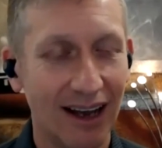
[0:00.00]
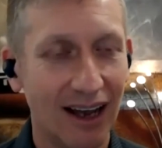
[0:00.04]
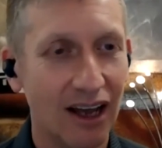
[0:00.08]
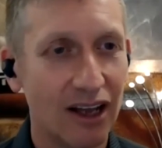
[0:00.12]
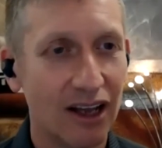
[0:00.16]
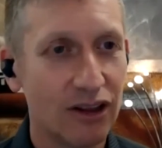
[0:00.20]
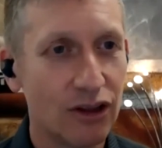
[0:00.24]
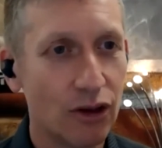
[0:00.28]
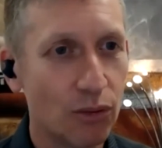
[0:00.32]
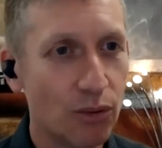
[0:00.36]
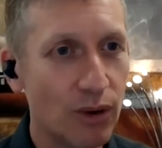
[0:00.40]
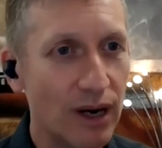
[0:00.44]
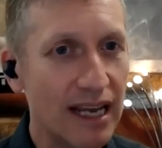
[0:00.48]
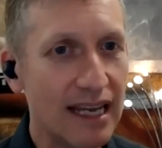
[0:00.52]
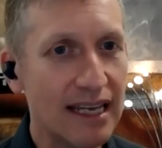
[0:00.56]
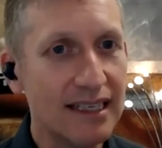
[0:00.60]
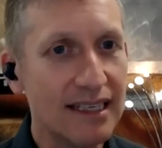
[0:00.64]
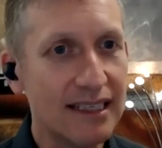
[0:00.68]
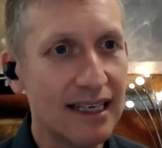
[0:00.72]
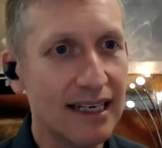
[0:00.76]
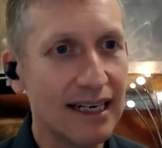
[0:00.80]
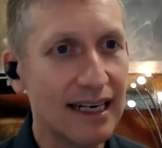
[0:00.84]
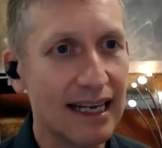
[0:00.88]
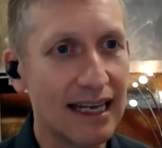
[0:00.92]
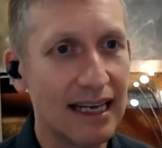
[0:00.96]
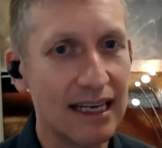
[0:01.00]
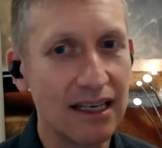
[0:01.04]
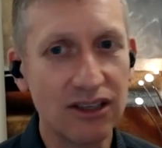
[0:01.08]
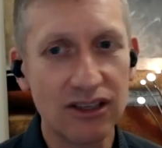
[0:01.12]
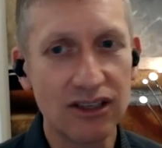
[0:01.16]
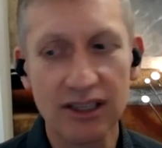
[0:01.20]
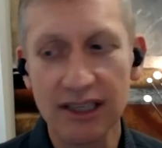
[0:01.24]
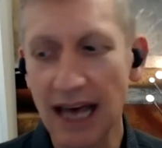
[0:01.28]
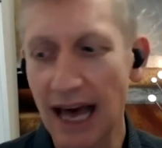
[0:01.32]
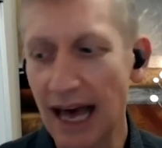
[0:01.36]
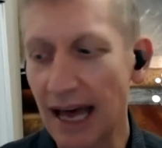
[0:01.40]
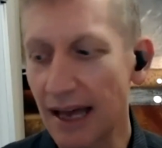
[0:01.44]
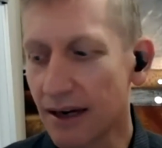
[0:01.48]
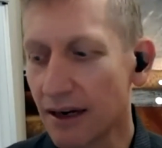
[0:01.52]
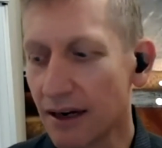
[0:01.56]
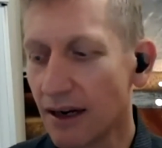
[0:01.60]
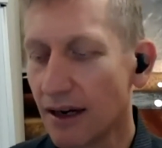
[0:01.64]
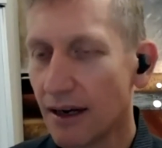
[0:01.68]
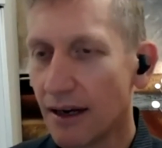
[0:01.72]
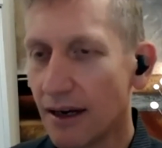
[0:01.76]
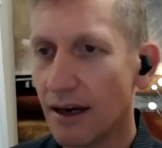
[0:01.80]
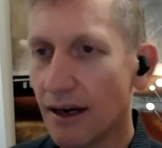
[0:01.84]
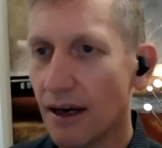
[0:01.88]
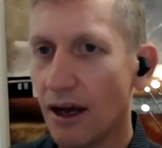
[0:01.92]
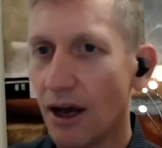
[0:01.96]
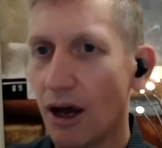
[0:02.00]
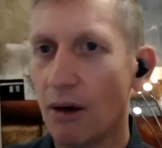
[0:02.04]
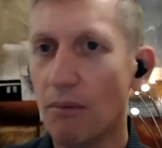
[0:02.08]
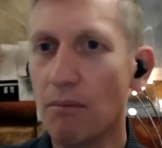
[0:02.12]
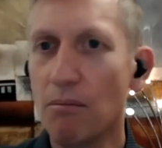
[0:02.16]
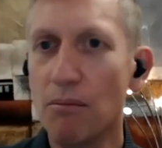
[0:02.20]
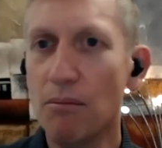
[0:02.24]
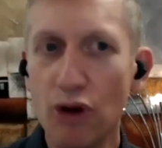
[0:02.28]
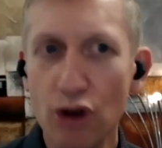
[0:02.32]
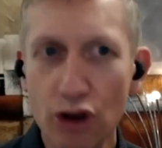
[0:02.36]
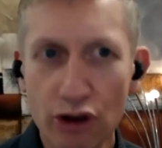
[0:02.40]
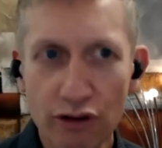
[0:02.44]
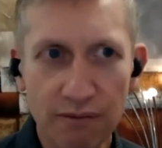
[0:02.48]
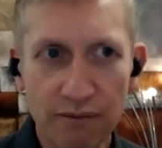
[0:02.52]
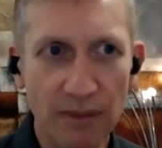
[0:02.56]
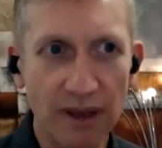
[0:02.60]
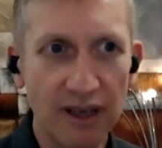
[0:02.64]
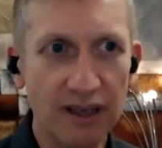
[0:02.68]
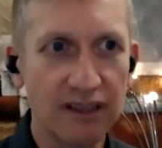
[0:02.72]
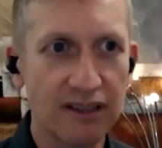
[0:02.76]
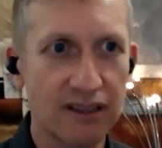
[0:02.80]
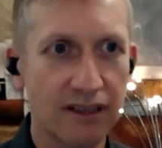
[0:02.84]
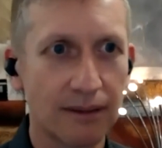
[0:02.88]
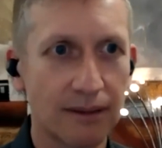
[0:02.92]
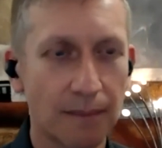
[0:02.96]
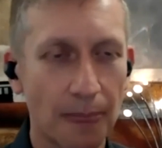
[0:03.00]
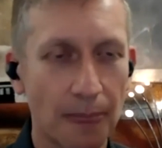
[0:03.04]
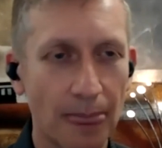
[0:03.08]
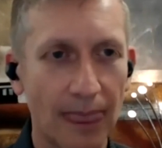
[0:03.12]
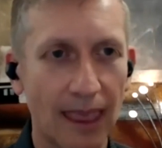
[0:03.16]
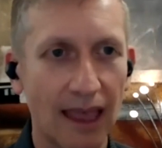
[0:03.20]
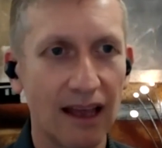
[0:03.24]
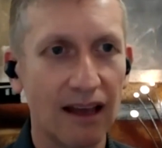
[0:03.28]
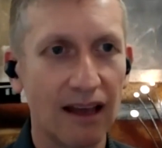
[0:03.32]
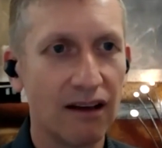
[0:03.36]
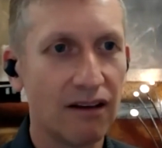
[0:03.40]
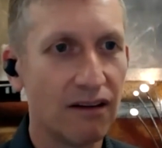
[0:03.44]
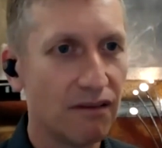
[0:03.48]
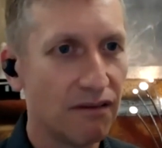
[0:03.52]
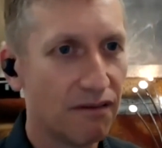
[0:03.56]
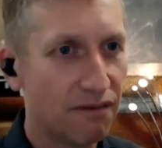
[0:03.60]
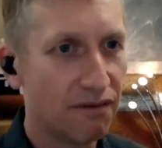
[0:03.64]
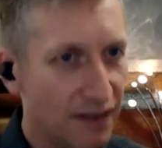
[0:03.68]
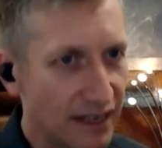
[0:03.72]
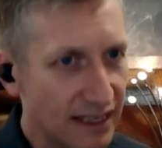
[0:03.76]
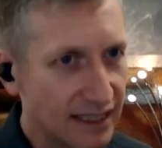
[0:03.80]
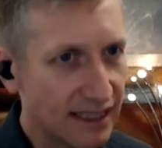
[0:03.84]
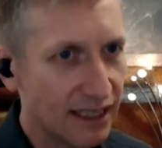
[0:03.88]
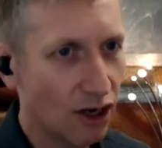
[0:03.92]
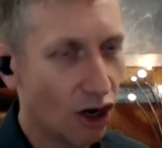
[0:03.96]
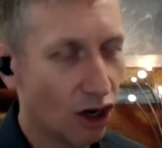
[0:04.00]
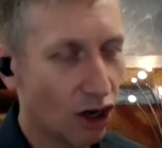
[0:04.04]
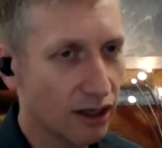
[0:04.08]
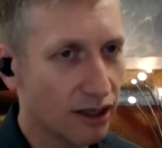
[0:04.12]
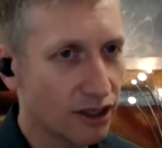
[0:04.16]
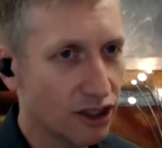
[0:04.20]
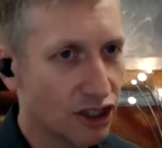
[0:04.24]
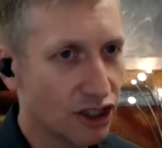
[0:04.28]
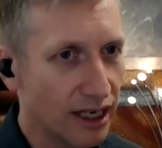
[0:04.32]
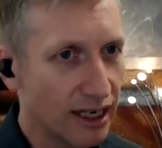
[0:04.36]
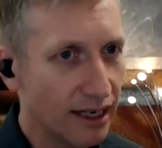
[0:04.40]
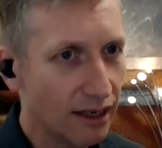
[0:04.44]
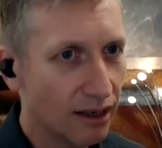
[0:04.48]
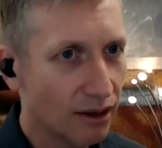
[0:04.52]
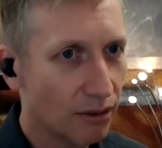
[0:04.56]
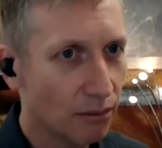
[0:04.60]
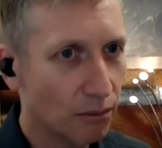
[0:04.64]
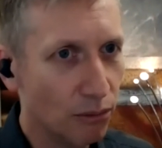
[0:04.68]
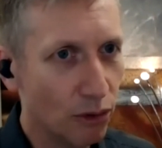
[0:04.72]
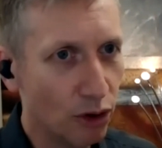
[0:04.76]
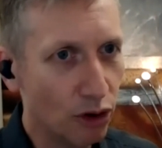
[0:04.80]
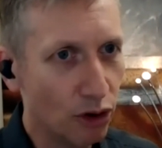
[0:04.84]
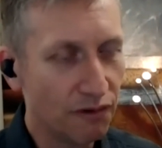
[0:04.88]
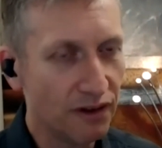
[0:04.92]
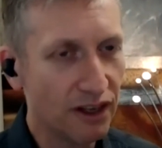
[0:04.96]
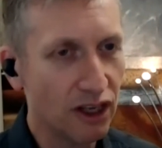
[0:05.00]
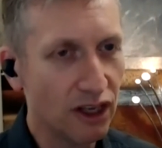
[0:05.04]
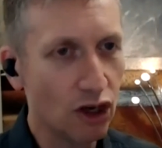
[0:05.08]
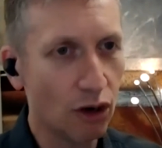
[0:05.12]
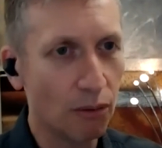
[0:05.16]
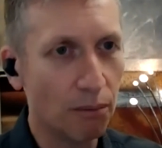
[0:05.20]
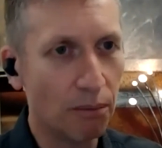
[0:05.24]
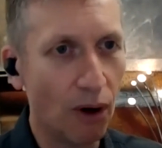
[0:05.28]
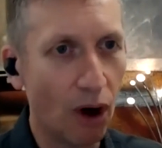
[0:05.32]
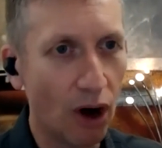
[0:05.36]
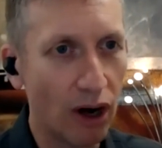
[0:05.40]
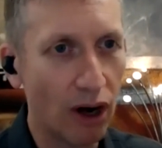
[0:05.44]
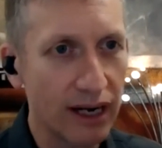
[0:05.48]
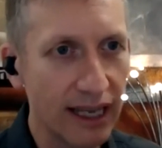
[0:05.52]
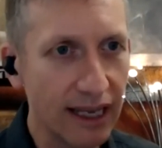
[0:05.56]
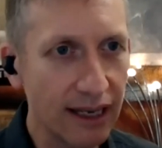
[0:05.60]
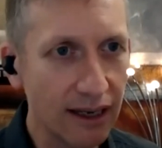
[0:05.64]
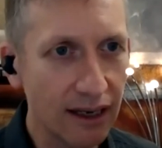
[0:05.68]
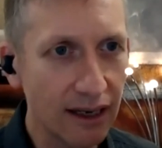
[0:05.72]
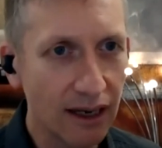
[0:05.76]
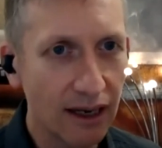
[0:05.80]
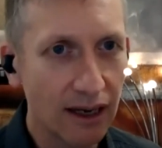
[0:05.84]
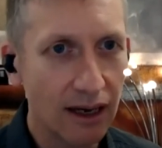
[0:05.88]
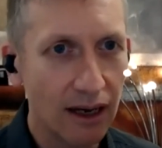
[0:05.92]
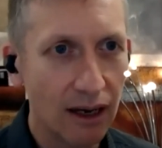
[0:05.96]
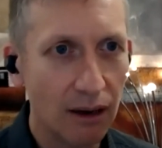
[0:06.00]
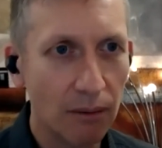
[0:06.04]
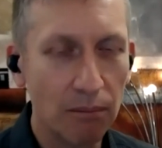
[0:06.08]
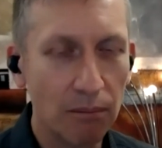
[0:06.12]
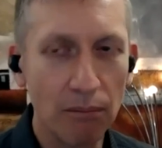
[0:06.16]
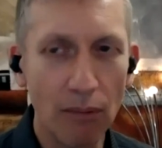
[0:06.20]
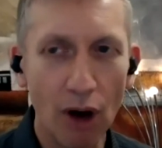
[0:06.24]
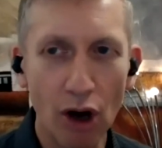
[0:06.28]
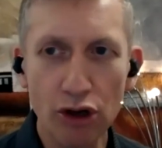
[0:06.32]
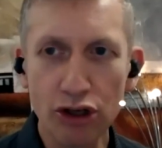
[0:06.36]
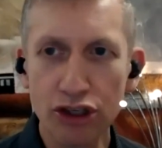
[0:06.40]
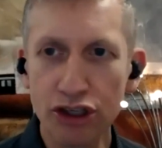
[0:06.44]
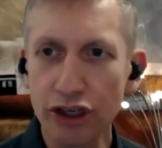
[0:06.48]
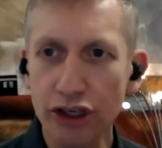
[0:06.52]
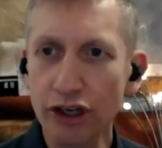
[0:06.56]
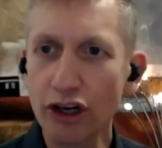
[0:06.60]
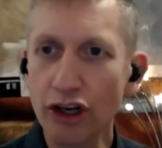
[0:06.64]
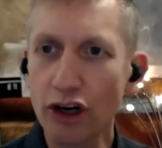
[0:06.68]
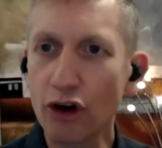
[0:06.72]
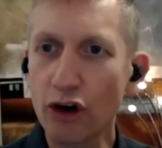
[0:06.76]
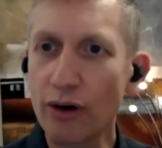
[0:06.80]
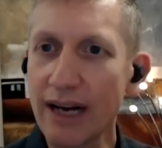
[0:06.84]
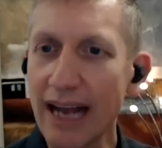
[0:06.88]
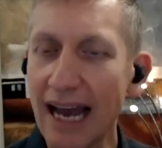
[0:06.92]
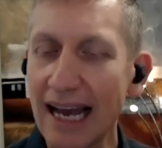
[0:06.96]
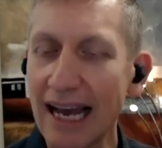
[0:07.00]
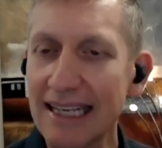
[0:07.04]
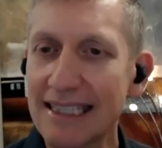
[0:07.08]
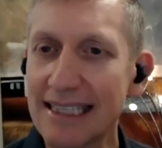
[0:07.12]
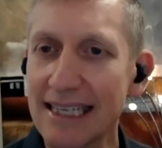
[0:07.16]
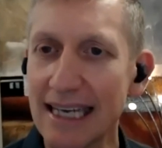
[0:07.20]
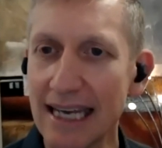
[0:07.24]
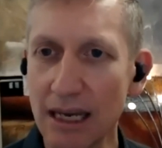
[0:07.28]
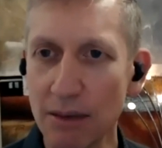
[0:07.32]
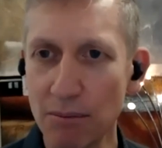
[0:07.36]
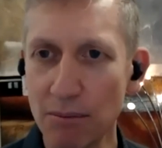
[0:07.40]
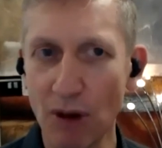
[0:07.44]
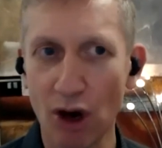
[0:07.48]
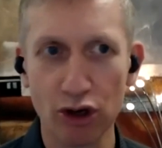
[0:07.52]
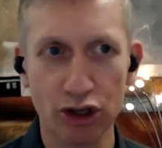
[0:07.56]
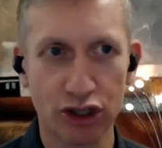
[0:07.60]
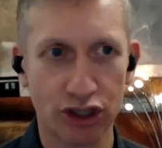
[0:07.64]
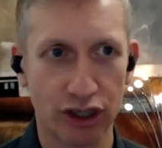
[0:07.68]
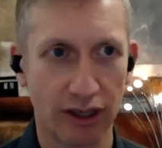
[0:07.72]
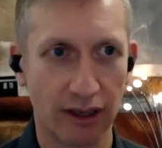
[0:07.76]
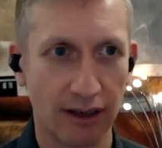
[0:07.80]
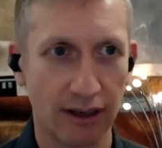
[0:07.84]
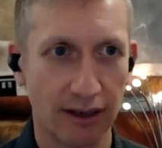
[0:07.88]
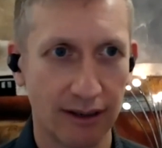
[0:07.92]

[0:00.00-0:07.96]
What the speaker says: The reason is that movement, physiology, moving your body, motion creates emotion.